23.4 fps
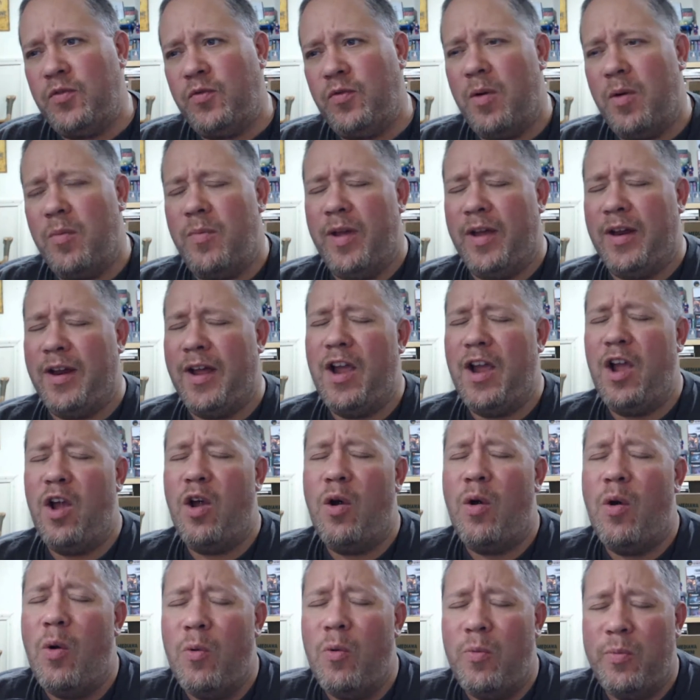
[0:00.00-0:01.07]
and I
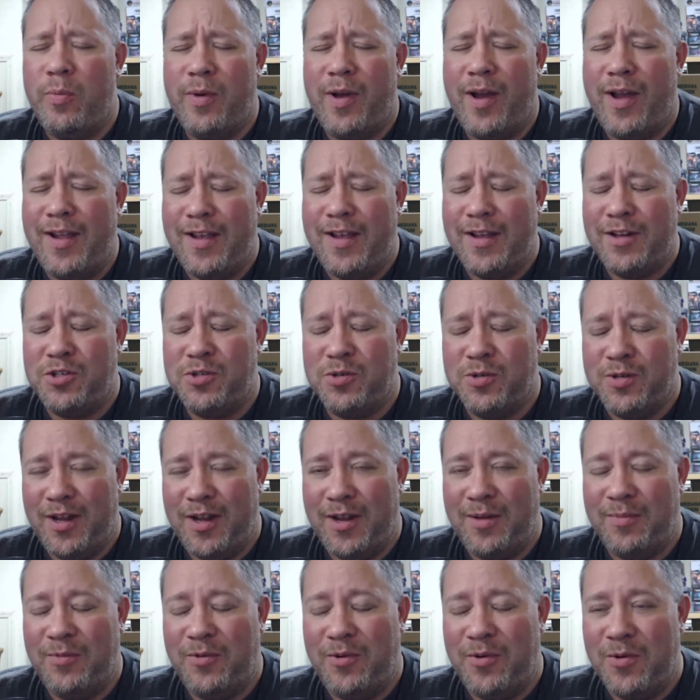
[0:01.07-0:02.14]
hope I get your
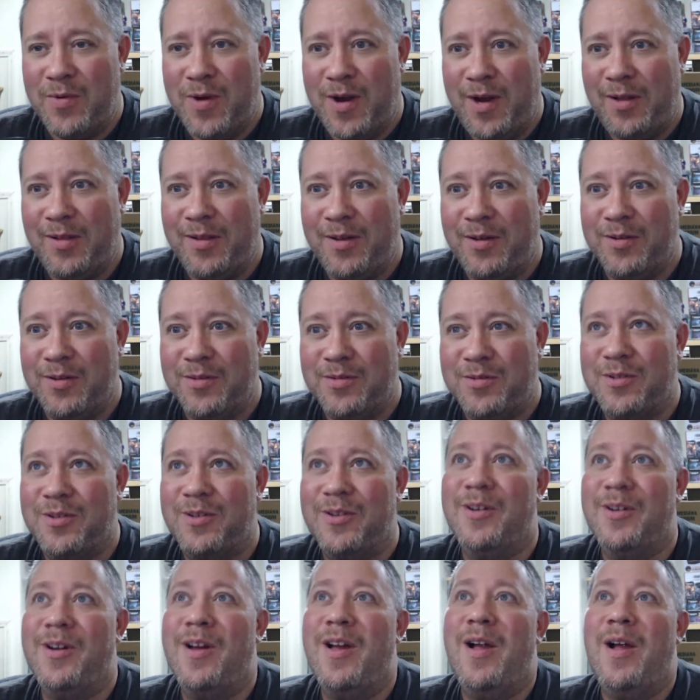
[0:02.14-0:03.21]
name correctly, good sir.